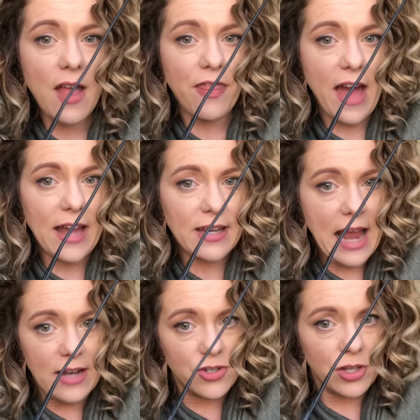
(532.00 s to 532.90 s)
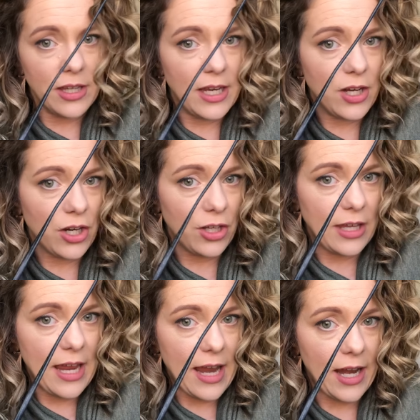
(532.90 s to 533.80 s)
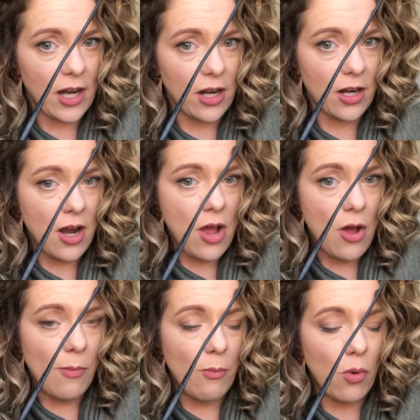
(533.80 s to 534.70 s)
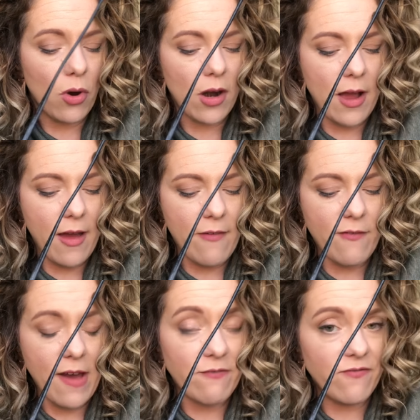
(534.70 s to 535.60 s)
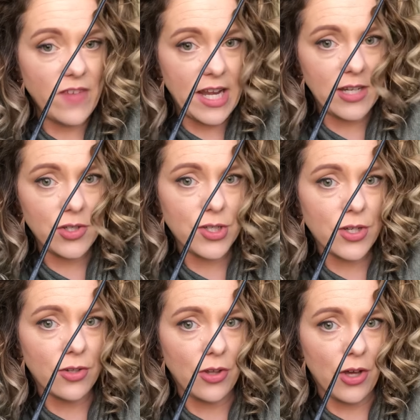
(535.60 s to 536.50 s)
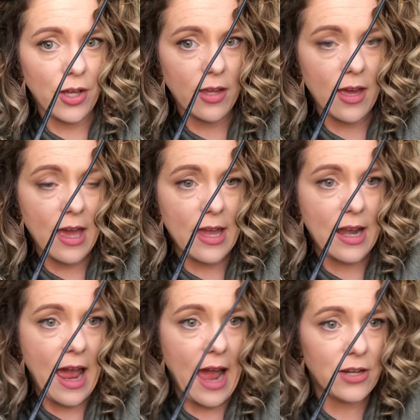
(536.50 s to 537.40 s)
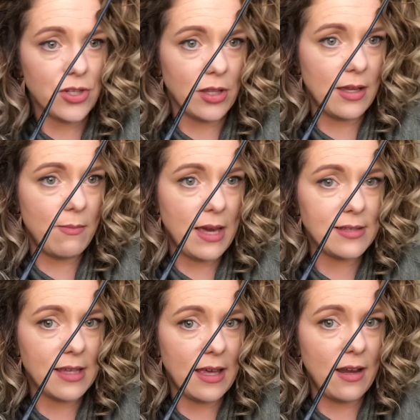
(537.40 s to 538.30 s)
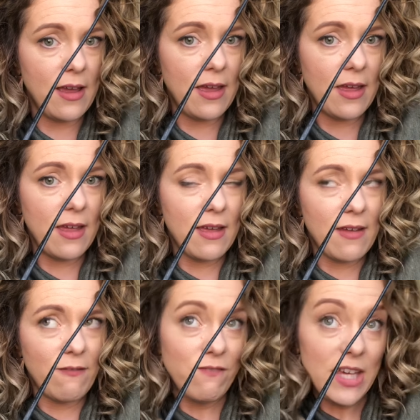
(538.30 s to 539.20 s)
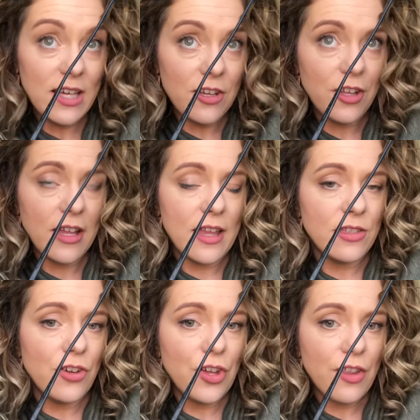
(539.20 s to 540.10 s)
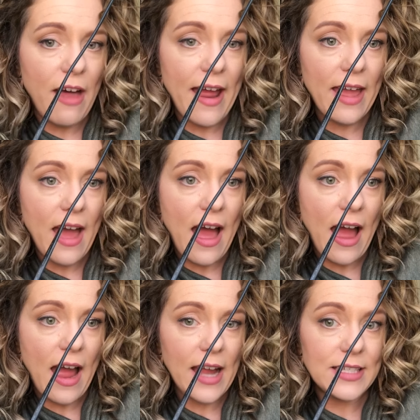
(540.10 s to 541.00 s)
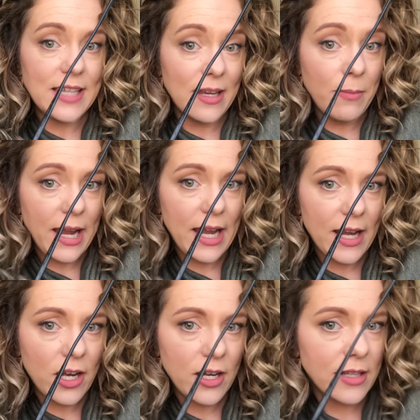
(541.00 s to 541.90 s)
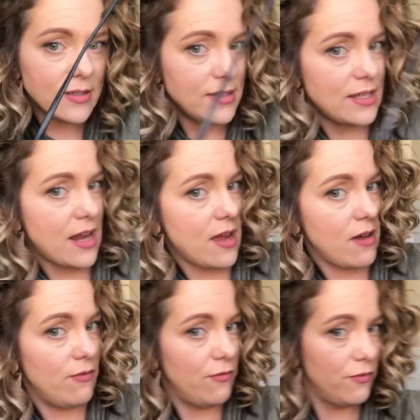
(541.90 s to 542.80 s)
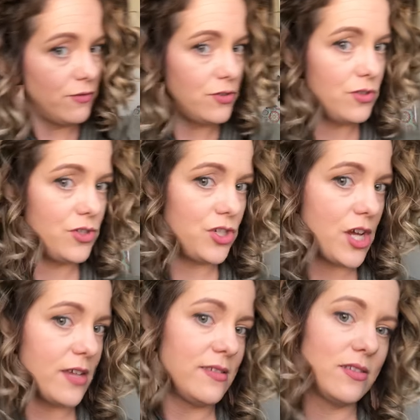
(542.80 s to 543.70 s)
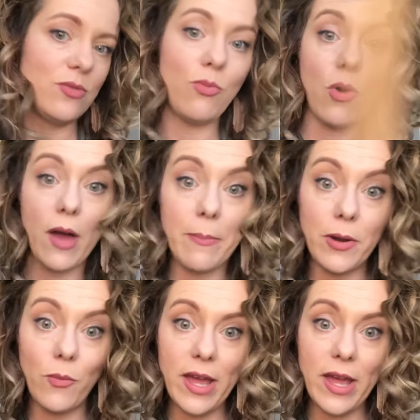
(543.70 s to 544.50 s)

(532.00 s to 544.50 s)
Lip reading: that naturally curly hair more of a finished look and actually makes it feel and look like I did my hair instead of just woke up and